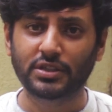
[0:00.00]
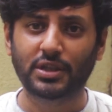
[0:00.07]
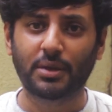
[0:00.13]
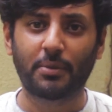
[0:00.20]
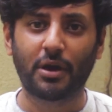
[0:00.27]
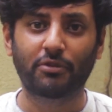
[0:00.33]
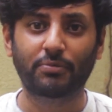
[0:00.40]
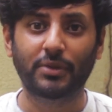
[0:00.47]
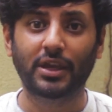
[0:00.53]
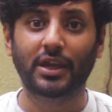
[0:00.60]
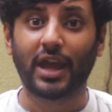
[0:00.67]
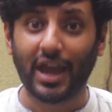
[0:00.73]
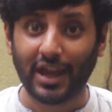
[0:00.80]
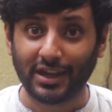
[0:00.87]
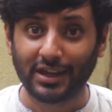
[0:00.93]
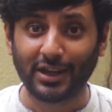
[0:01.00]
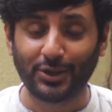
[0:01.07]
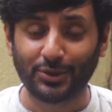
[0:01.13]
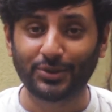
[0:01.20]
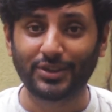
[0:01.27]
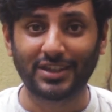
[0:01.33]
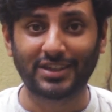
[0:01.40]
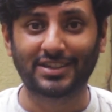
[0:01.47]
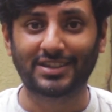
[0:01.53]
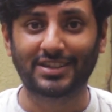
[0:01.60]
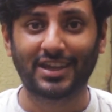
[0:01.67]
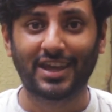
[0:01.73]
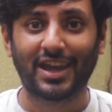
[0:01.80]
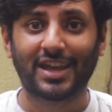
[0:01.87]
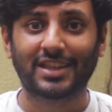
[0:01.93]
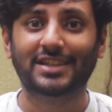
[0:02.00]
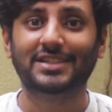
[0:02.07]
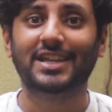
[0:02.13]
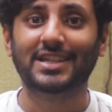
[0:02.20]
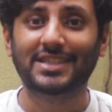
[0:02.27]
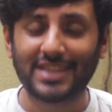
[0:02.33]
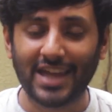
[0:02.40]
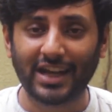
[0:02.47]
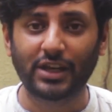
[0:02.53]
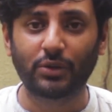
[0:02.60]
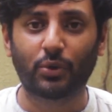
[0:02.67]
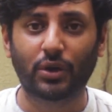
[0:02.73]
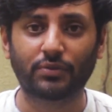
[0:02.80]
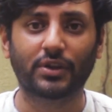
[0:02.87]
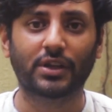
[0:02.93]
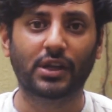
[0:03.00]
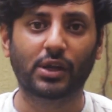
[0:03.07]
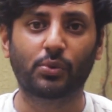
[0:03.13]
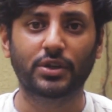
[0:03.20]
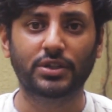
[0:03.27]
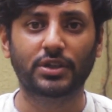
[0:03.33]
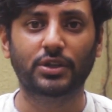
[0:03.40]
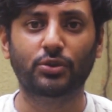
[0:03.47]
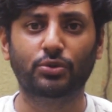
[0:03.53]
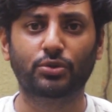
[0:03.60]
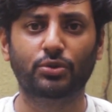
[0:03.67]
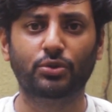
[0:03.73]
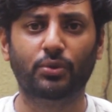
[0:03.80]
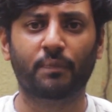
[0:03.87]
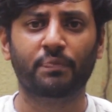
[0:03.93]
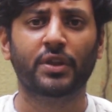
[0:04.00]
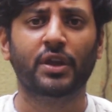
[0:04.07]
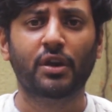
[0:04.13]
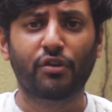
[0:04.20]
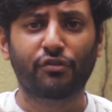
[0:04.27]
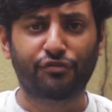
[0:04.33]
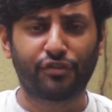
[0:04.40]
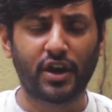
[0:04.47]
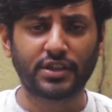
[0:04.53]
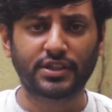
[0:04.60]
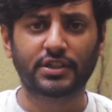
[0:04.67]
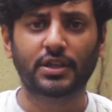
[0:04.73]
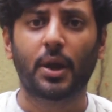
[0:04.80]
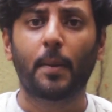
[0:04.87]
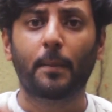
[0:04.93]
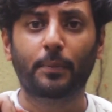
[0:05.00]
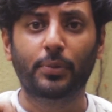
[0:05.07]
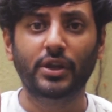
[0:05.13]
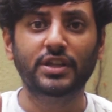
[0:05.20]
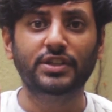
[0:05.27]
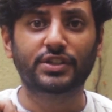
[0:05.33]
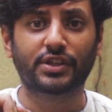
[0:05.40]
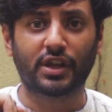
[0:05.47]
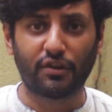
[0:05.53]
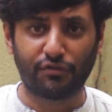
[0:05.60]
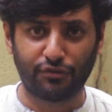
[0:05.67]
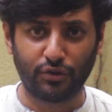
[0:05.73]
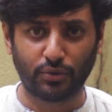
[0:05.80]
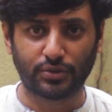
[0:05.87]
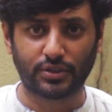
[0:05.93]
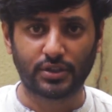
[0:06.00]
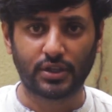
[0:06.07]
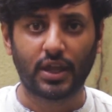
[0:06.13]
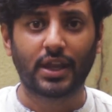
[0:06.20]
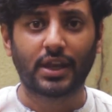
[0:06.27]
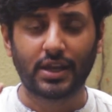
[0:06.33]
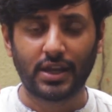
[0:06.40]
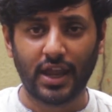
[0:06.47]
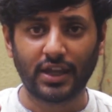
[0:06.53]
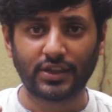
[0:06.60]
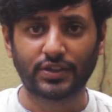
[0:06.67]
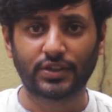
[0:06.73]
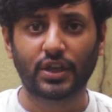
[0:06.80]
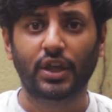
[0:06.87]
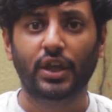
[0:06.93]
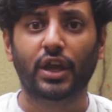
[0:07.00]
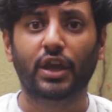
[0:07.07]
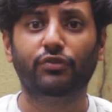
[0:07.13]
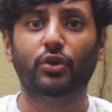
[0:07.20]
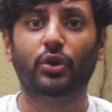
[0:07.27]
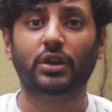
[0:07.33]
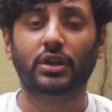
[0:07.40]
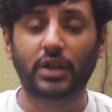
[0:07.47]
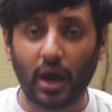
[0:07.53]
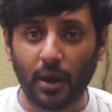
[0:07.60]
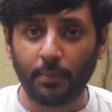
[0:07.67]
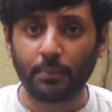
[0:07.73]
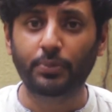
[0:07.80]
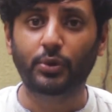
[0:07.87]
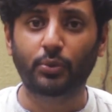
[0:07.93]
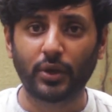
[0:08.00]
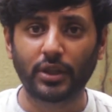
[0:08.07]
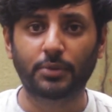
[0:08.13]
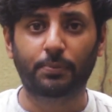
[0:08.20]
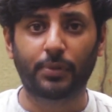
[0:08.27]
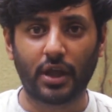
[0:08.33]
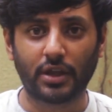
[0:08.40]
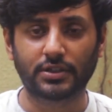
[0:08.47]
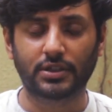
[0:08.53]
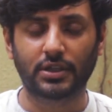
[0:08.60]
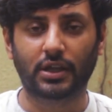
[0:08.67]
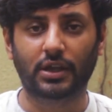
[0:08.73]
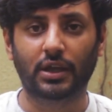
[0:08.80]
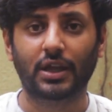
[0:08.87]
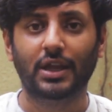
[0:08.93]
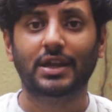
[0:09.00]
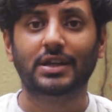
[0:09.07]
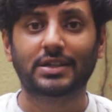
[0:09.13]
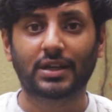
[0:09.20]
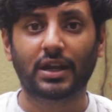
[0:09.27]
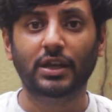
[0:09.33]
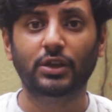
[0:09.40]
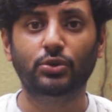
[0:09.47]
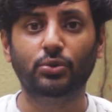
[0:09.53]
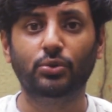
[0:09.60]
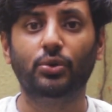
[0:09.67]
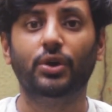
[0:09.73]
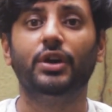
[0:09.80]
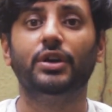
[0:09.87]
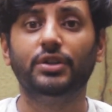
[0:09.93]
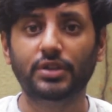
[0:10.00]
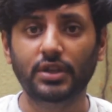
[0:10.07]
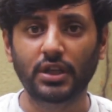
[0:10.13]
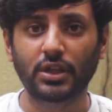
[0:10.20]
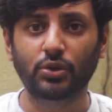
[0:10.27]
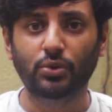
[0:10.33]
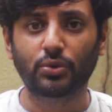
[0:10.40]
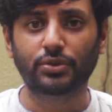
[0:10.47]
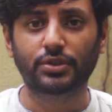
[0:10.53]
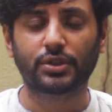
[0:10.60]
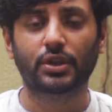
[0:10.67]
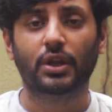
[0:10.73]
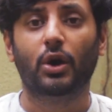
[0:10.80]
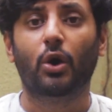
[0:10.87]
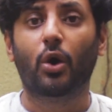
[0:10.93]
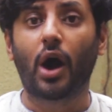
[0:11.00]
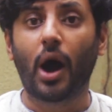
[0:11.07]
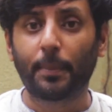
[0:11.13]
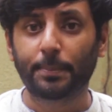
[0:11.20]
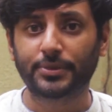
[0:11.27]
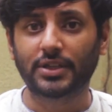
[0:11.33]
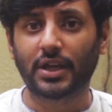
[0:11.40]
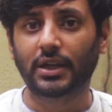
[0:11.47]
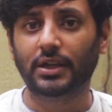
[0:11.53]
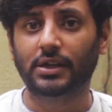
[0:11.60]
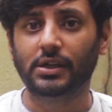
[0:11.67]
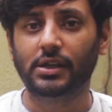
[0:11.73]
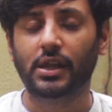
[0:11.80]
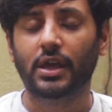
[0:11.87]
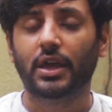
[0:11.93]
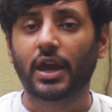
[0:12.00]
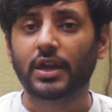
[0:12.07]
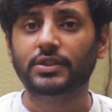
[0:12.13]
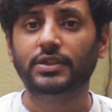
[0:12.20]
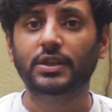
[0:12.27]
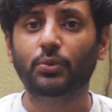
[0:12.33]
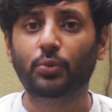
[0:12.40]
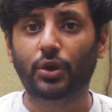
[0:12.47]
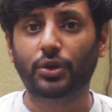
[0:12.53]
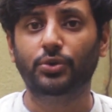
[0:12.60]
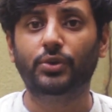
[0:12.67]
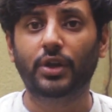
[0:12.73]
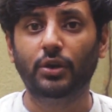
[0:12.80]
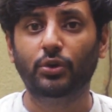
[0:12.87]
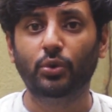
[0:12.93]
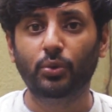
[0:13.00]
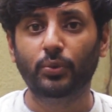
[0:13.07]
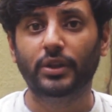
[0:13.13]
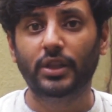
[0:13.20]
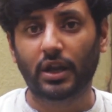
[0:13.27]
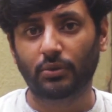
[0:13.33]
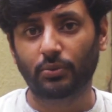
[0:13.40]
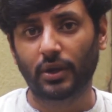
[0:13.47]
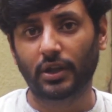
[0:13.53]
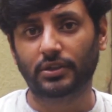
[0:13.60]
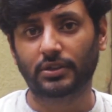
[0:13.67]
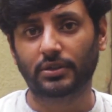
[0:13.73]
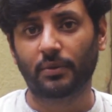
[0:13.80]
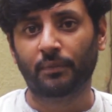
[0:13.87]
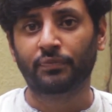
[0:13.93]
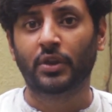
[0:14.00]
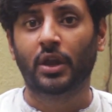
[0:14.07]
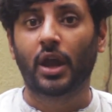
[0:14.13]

just above me agree to this. That's exactly what we are requesting you to do. First, please refuse. Next, if you're dumped with plastic, try to reuse, upcycle, and see what you can do with that waste.